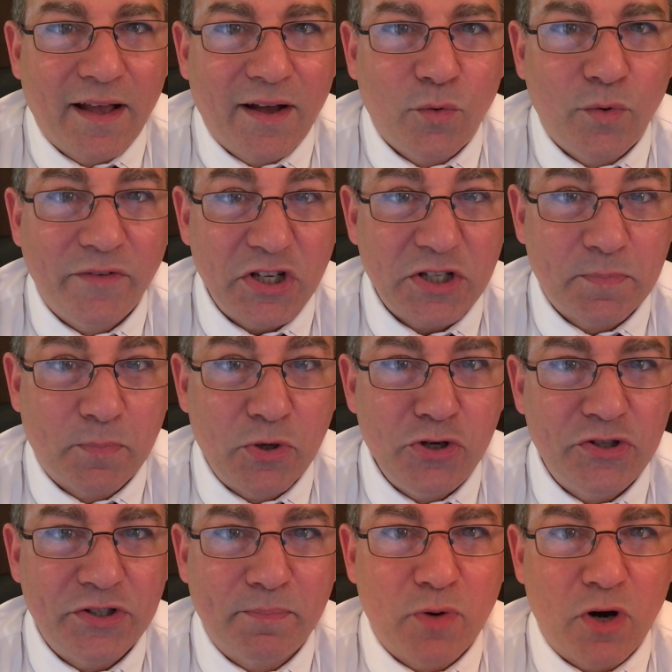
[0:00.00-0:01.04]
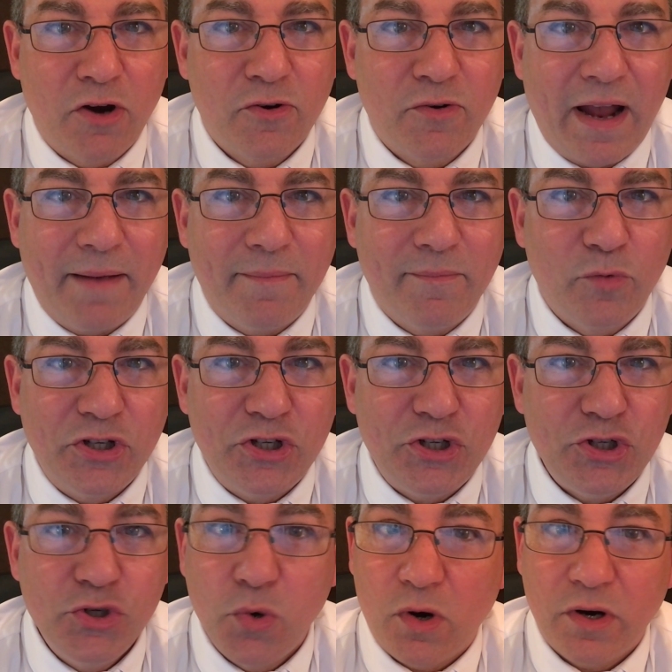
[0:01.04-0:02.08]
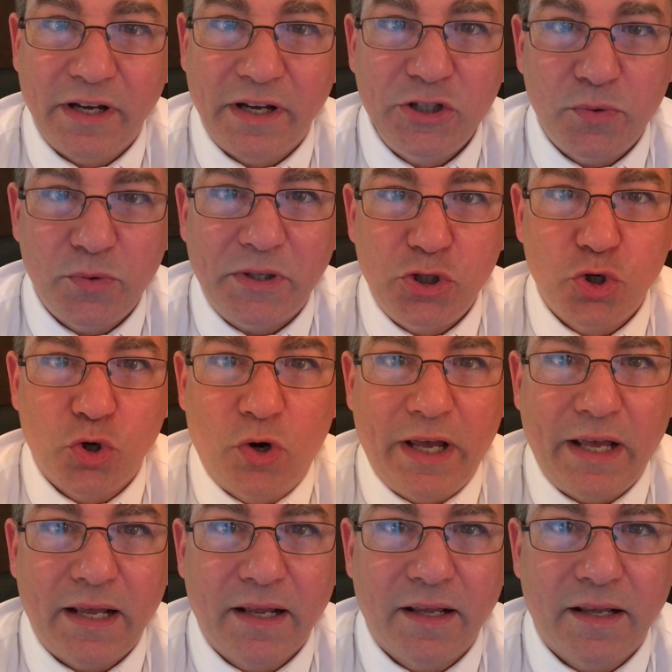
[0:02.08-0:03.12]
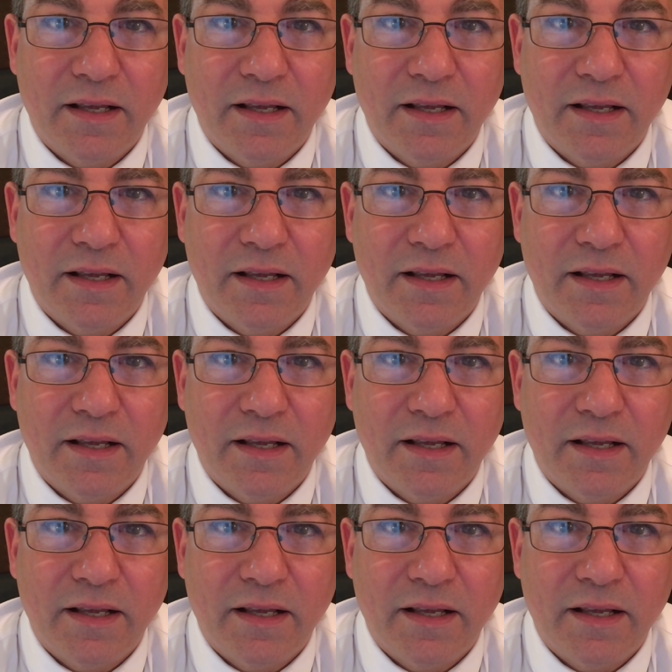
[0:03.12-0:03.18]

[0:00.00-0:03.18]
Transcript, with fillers: We've just produced a program which you are going to enjoy.